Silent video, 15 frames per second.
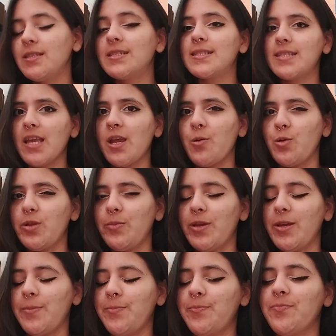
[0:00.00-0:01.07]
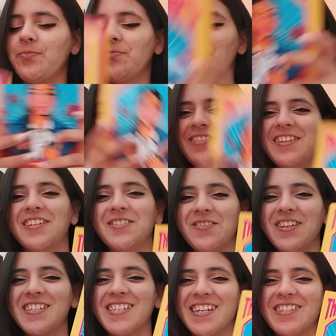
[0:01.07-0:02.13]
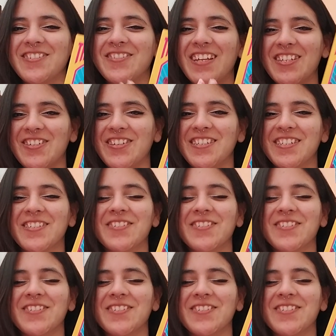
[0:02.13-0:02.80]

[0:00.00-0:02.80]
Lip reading: say it with me, The Lesbiana's Guide to Catholic